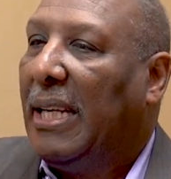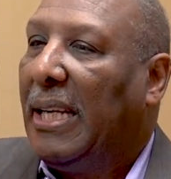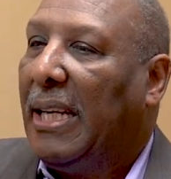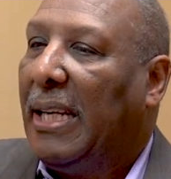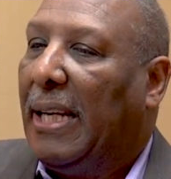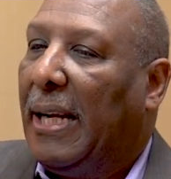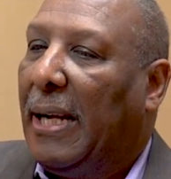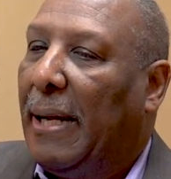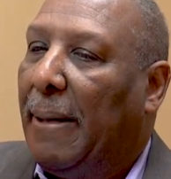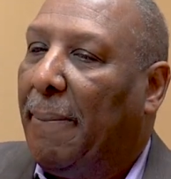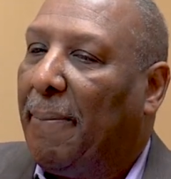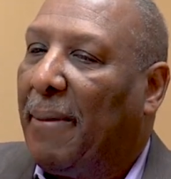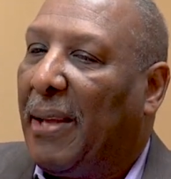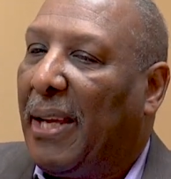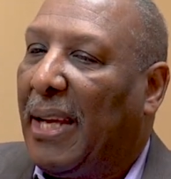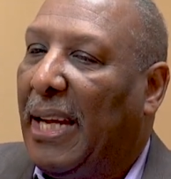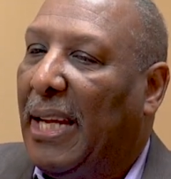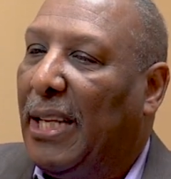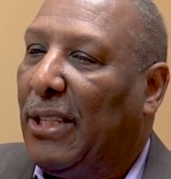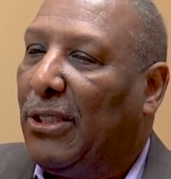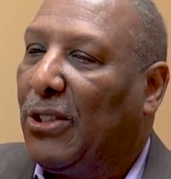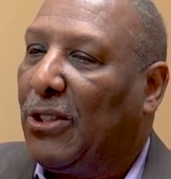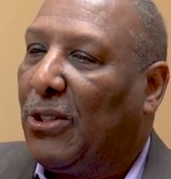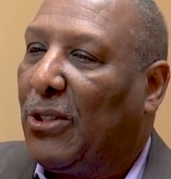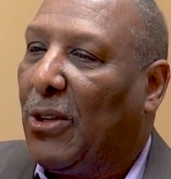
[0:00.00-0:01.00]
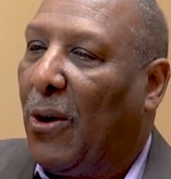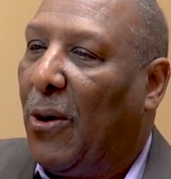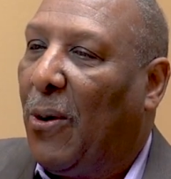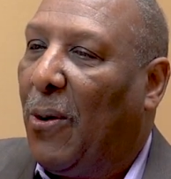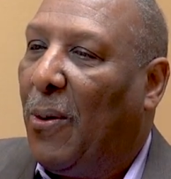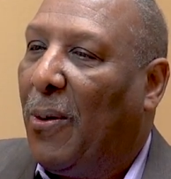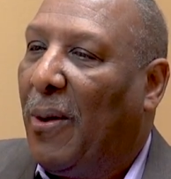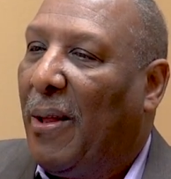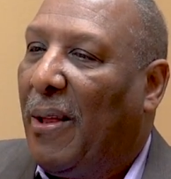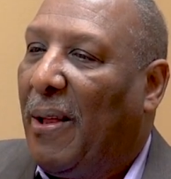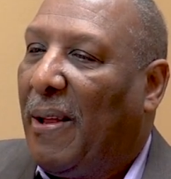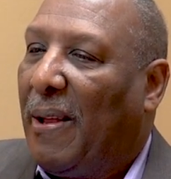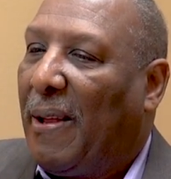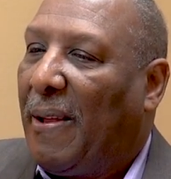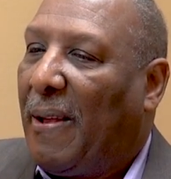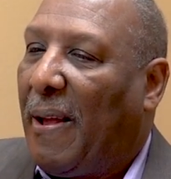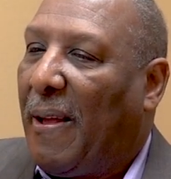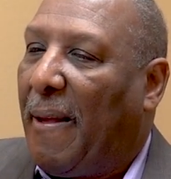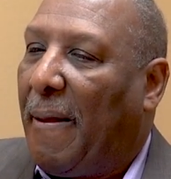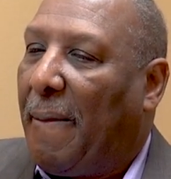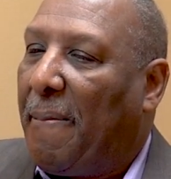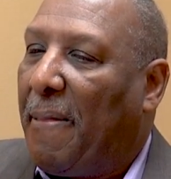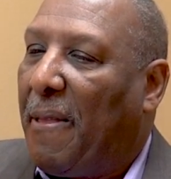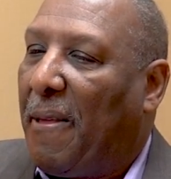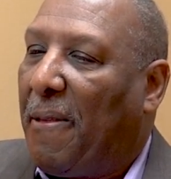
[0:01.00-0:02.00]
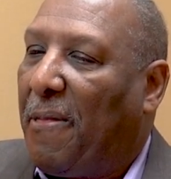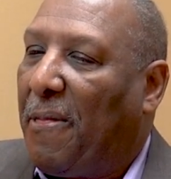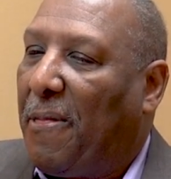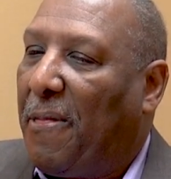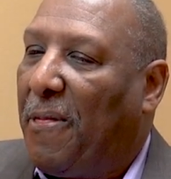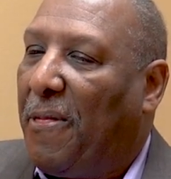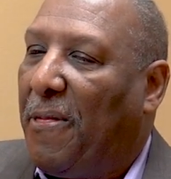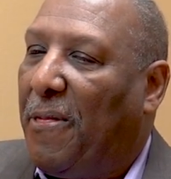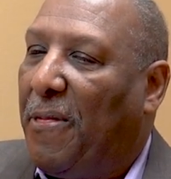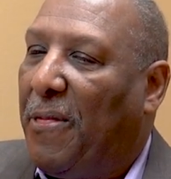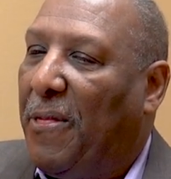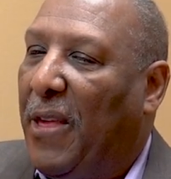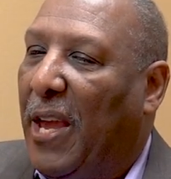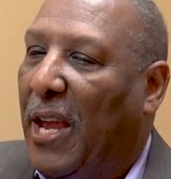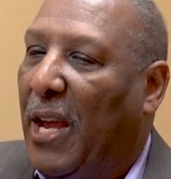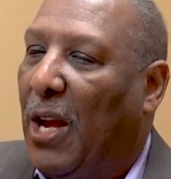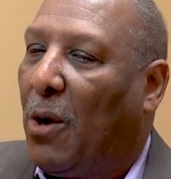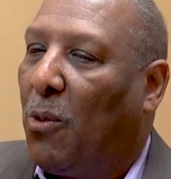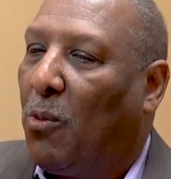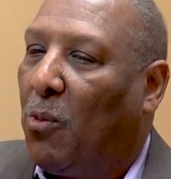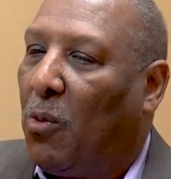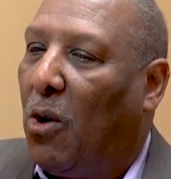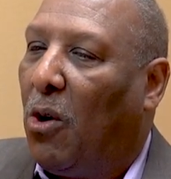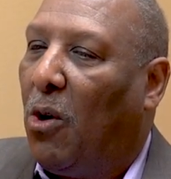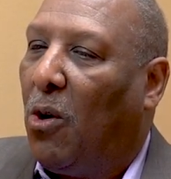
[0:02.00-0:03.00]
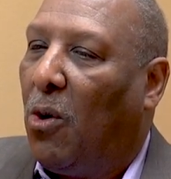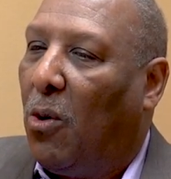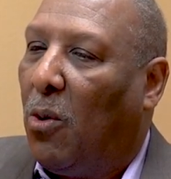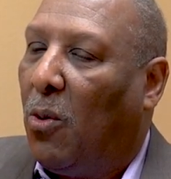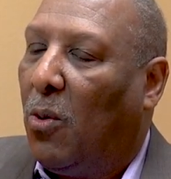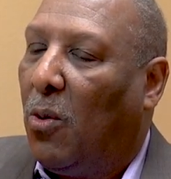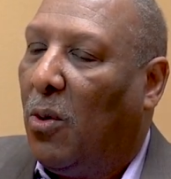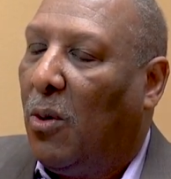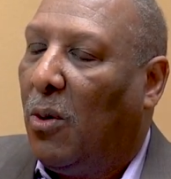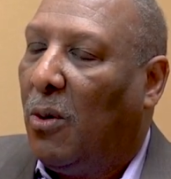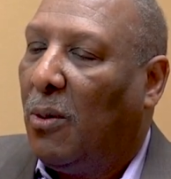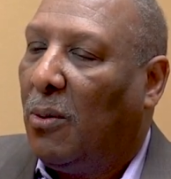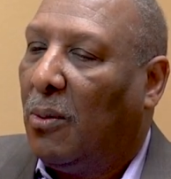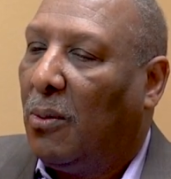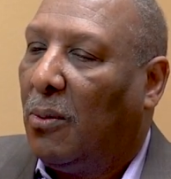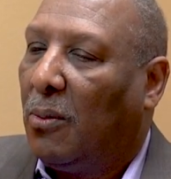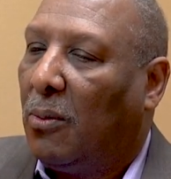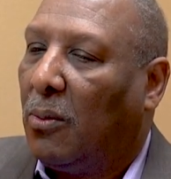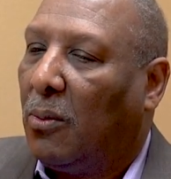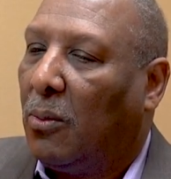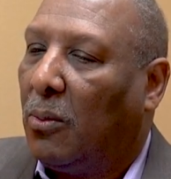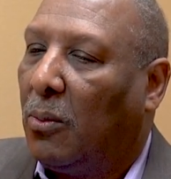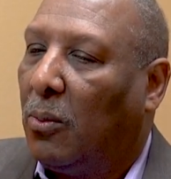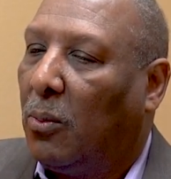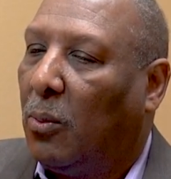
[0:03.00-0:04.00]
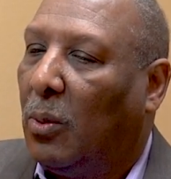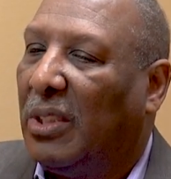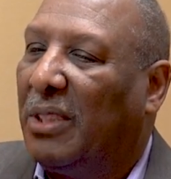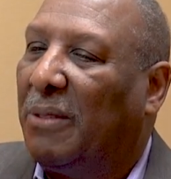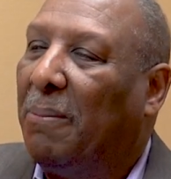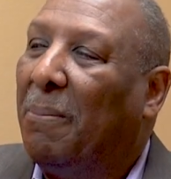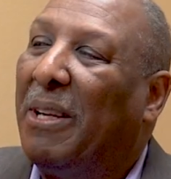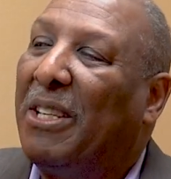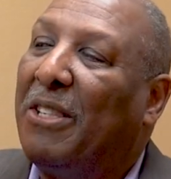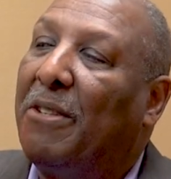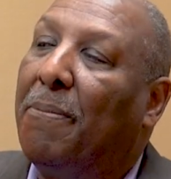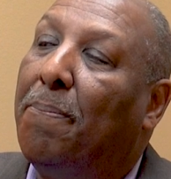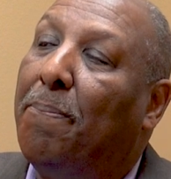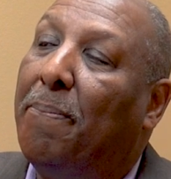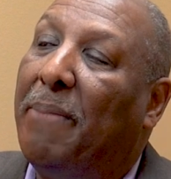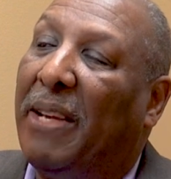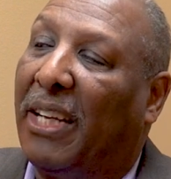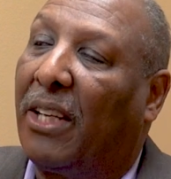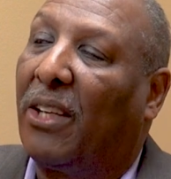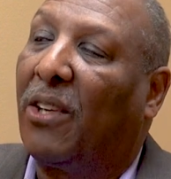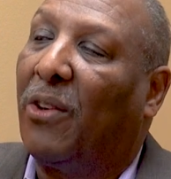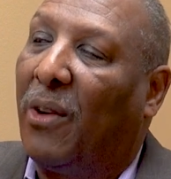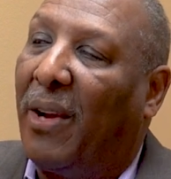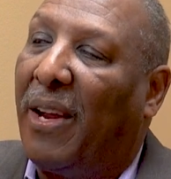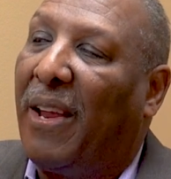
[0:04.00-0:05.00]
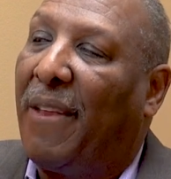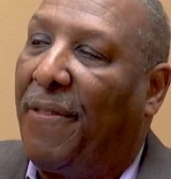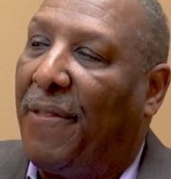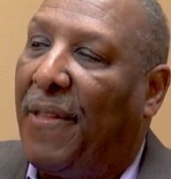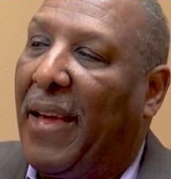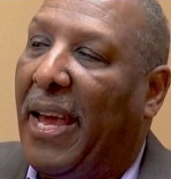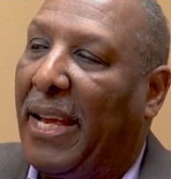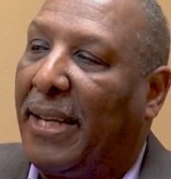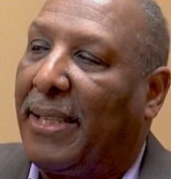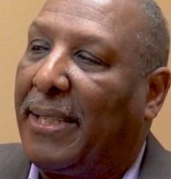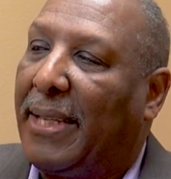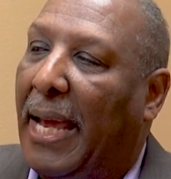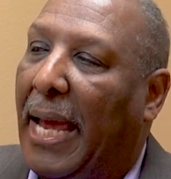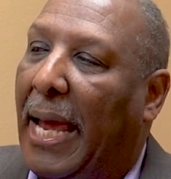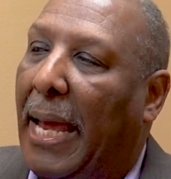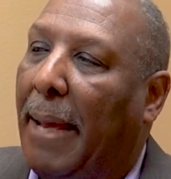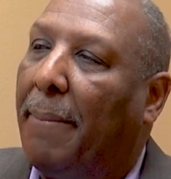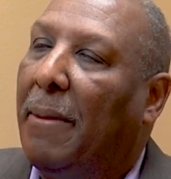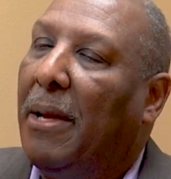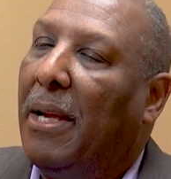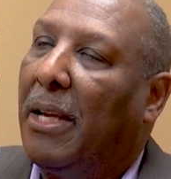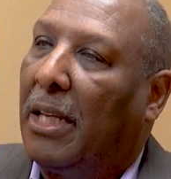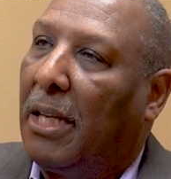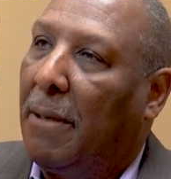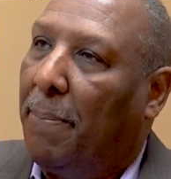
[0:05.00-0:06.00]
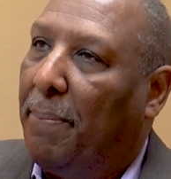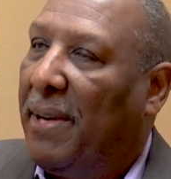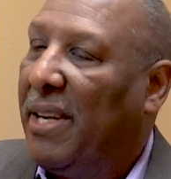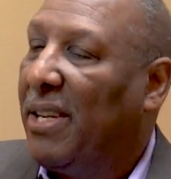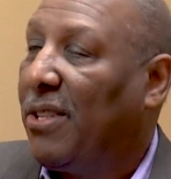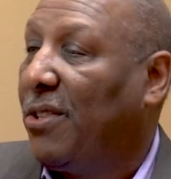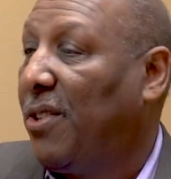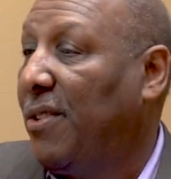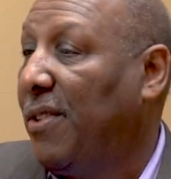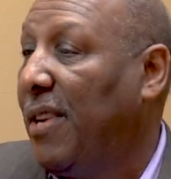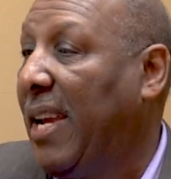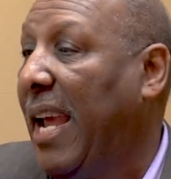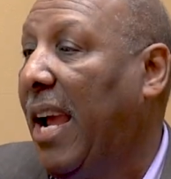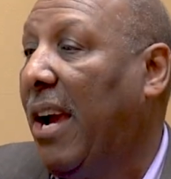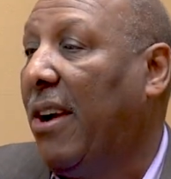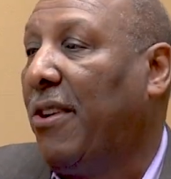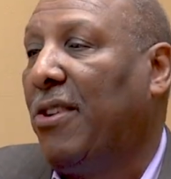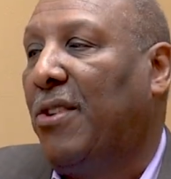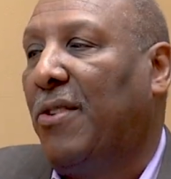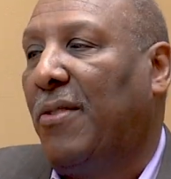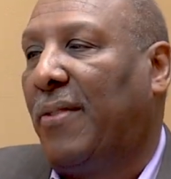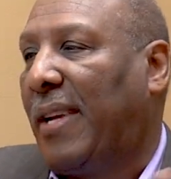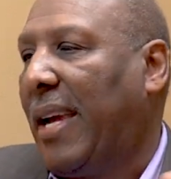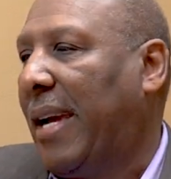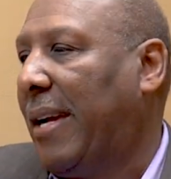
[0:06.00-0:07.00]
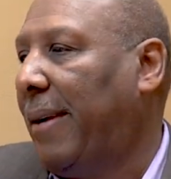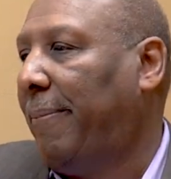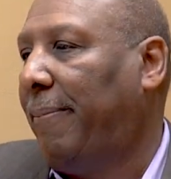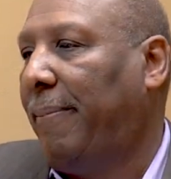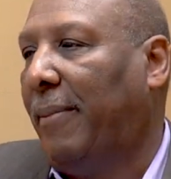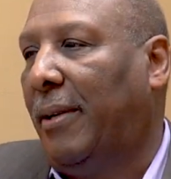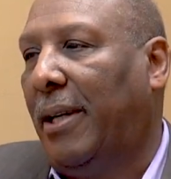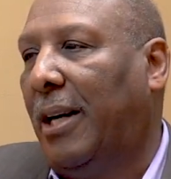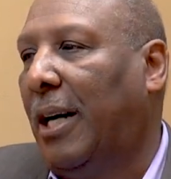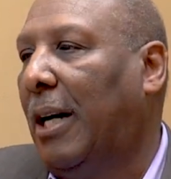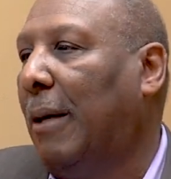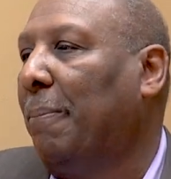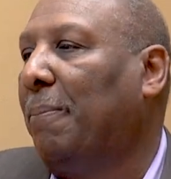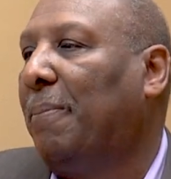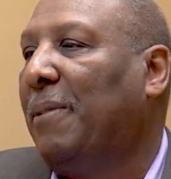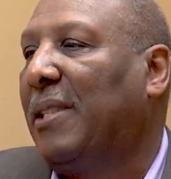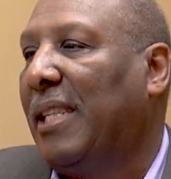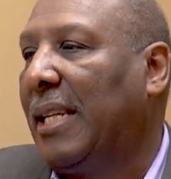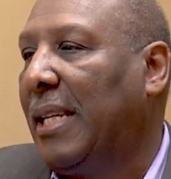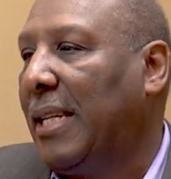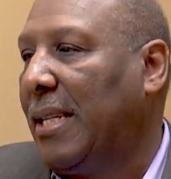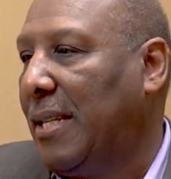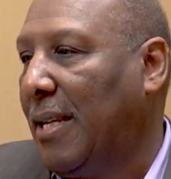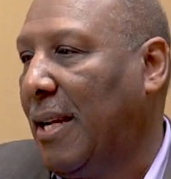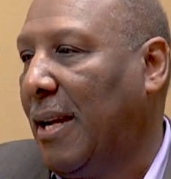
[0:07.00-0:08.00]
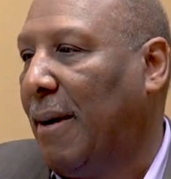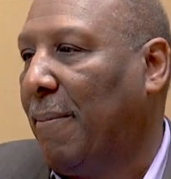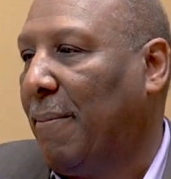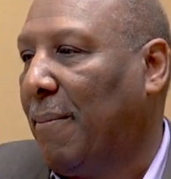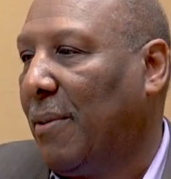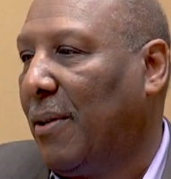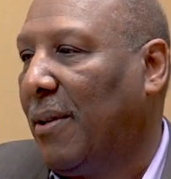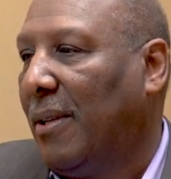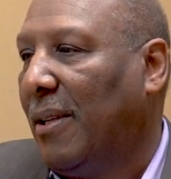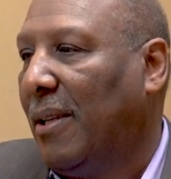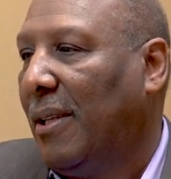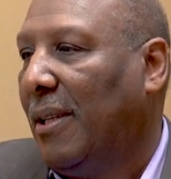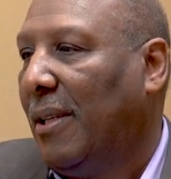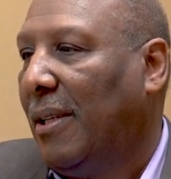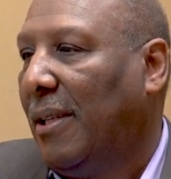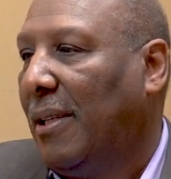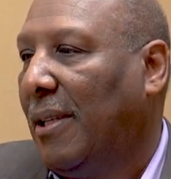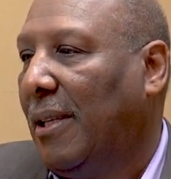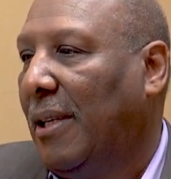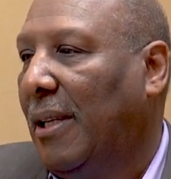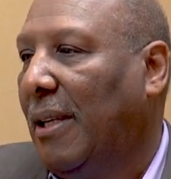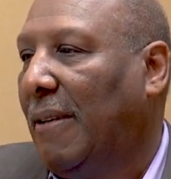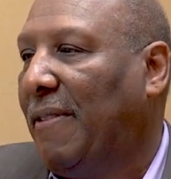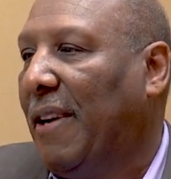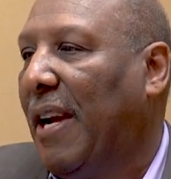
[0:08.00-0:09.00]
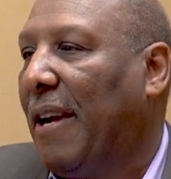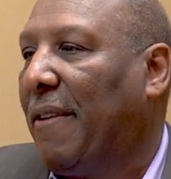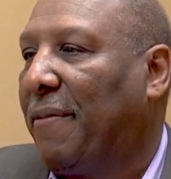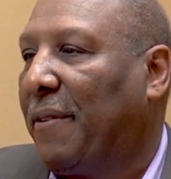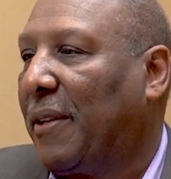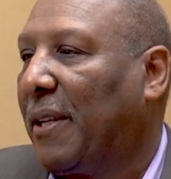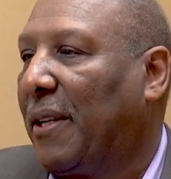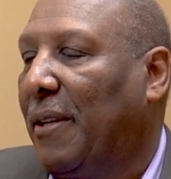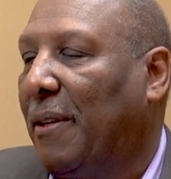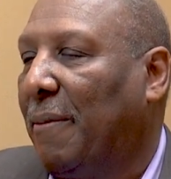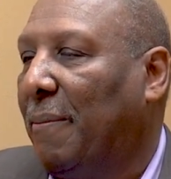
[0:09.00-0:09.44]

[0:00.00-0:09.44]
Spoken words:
And so their role was much bigger at that time compared to now. You've got umpteen number of African